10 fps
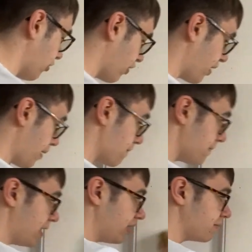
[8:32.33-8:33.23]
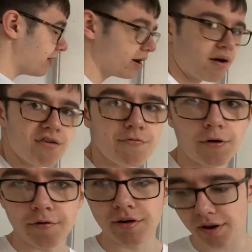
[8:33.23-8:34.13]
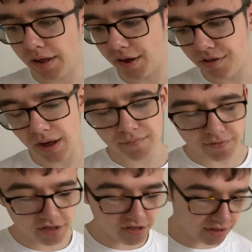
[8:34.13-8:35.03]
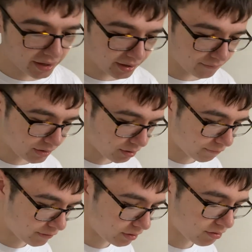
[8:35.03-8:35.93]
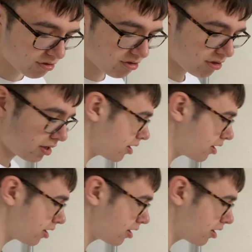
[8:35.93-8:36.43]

could get many marks for in an exam for stating the obvious.